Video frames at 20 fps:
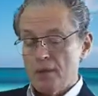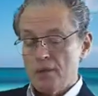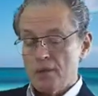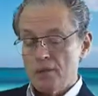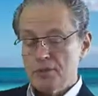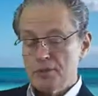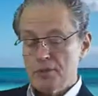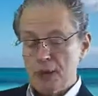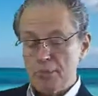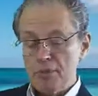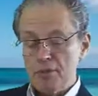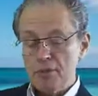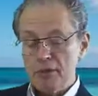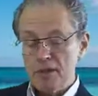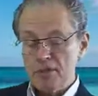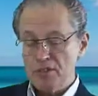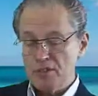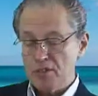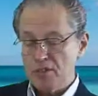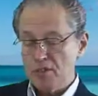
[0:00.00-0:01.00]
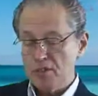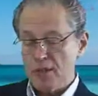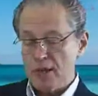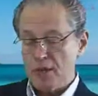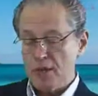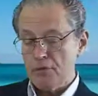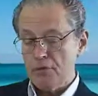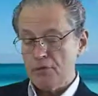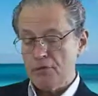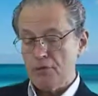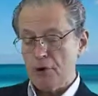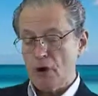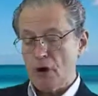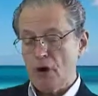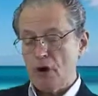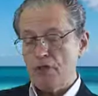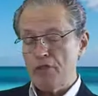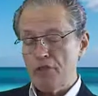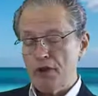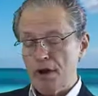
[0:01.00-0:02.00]
separates itself
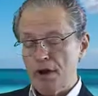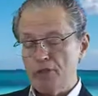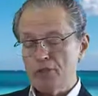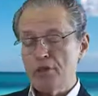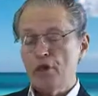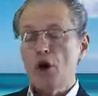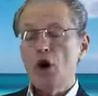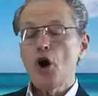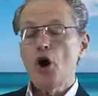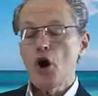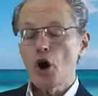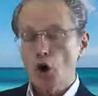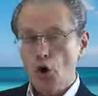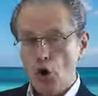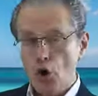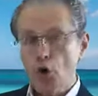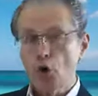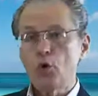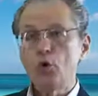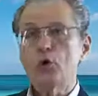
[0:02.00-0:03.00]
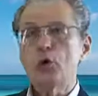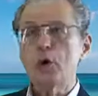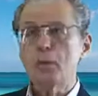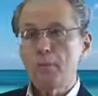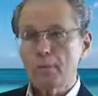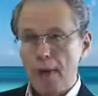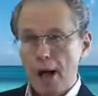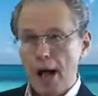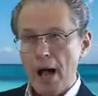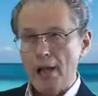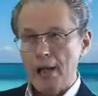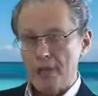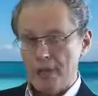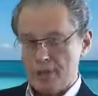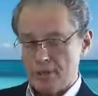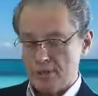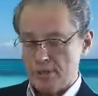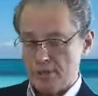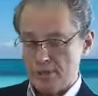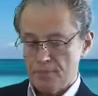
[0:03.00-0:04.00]
are thus whole
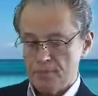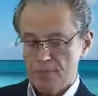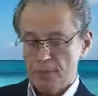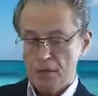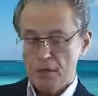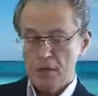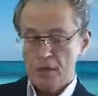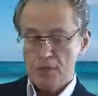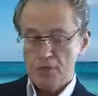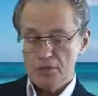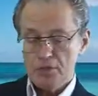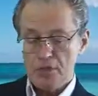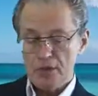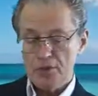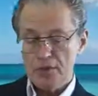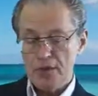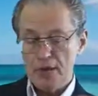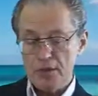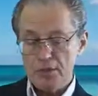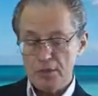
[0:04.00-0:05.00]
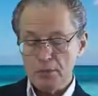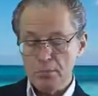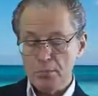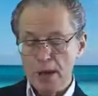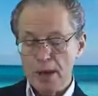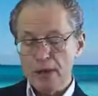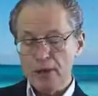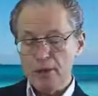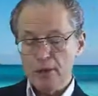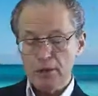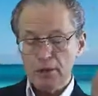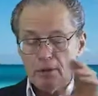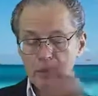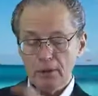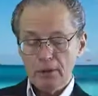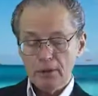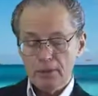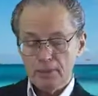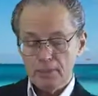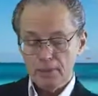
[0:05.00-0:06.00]
bodies, such as
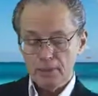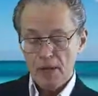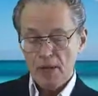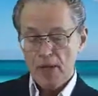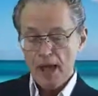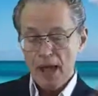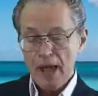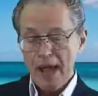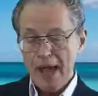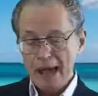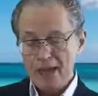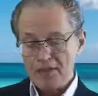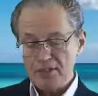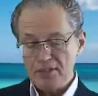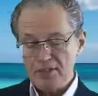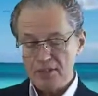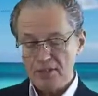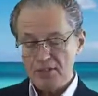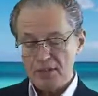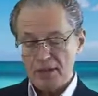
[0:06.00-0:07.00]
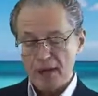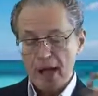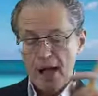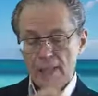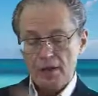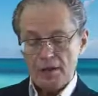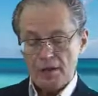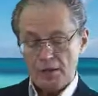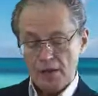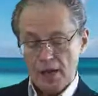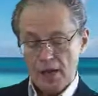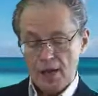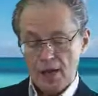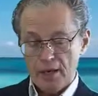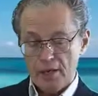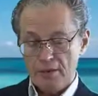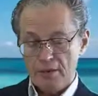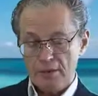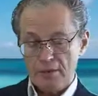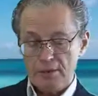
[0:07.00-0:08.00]
metals, acids, and
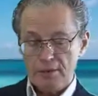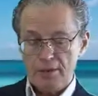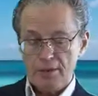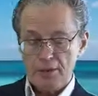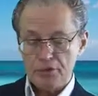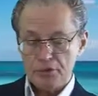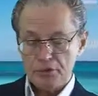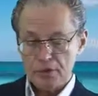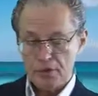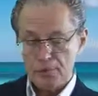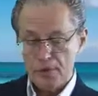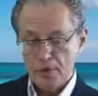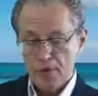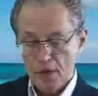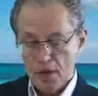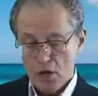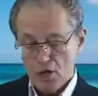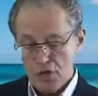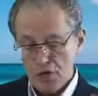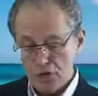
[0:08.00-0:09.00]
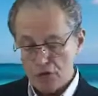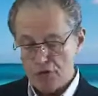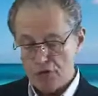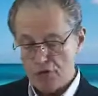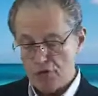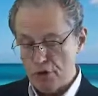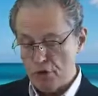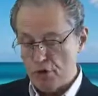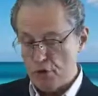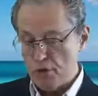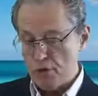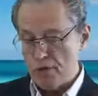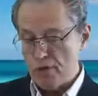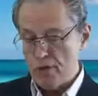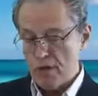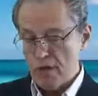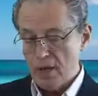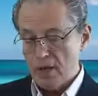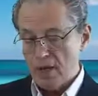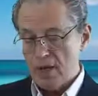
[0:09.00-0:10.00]
alkalis, etc. Their
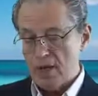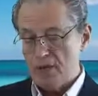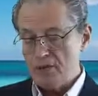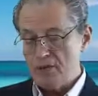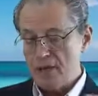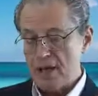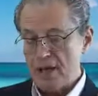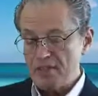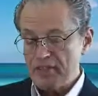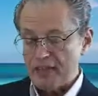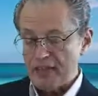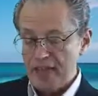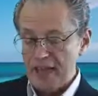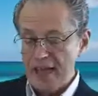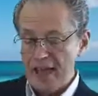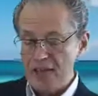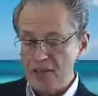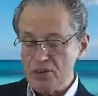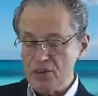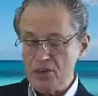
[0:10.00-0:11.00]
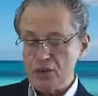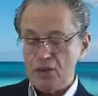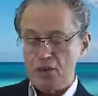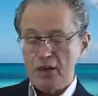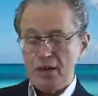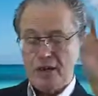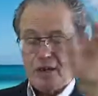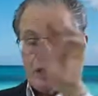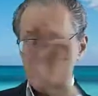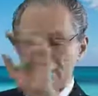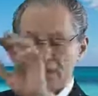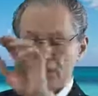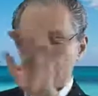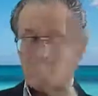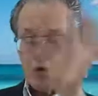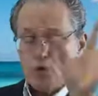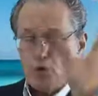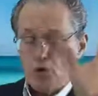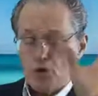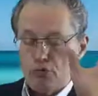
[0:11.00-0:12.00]
truth is that they enter
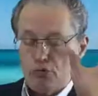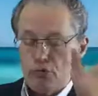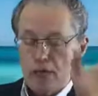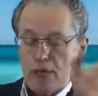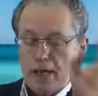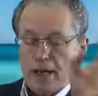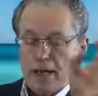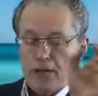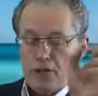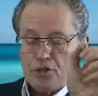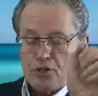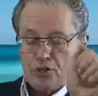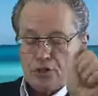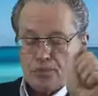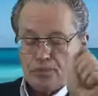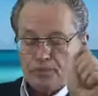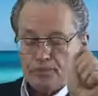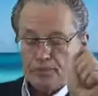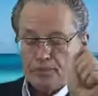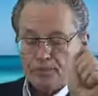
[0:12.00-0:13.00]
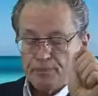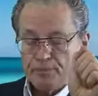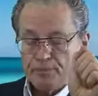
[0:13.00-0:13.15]
into relation.